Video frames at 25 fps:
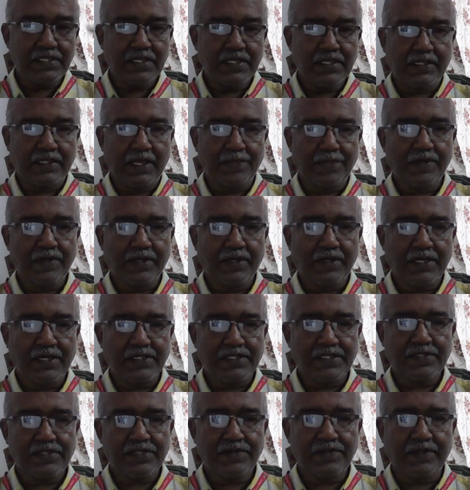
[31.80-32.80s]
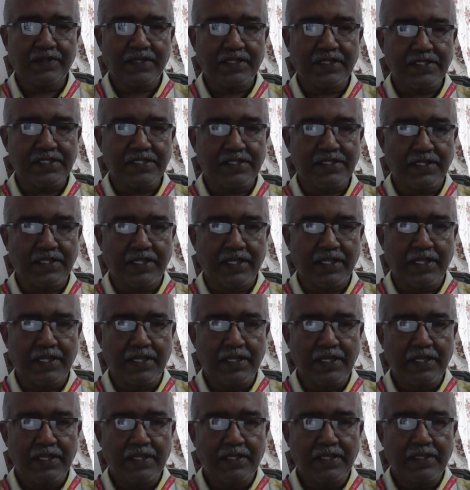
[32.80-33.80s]
the types of construction of clutches are
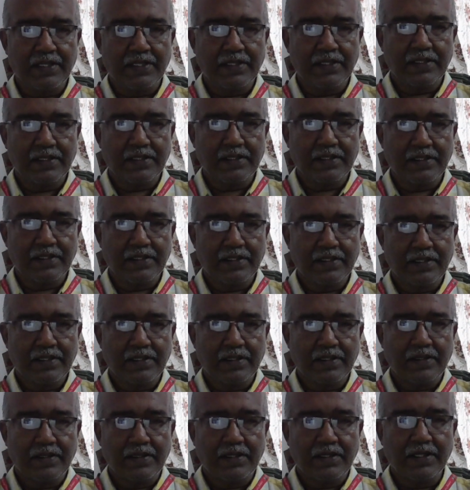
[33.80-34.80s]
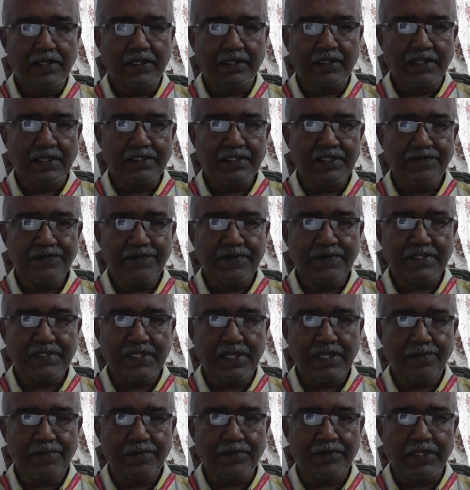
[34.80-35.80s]
in clutches we see
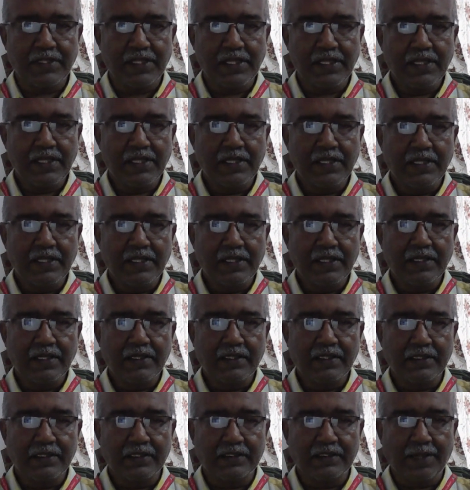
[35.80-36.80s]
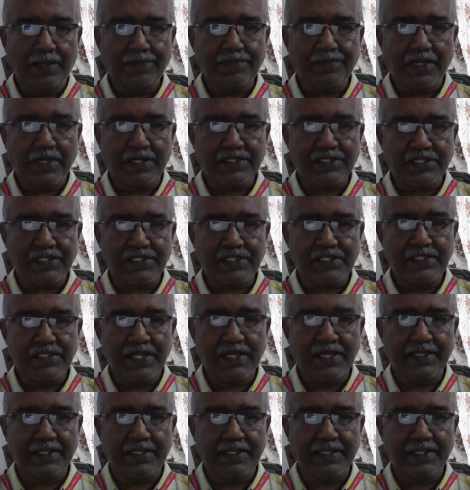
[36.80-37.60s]
about the types of constructions.